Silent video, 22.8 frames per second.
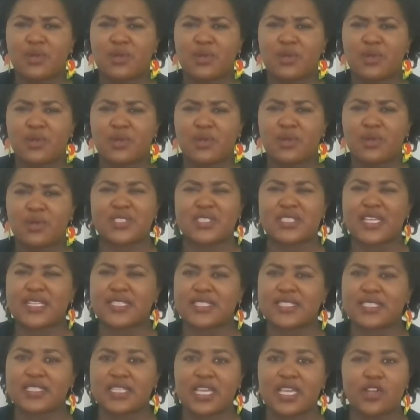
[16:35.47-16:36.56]
age
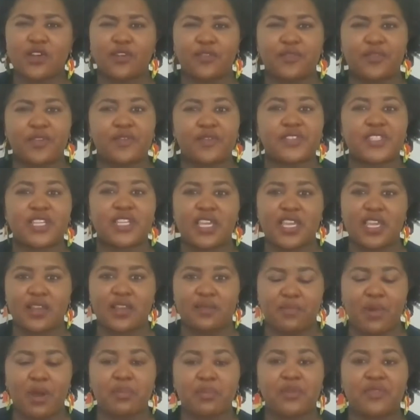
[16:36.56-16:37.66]
16 or
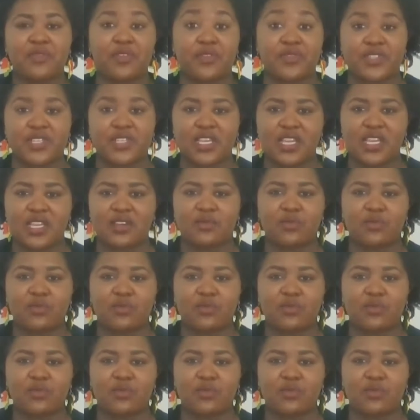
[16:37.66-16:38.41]
15, probably 15,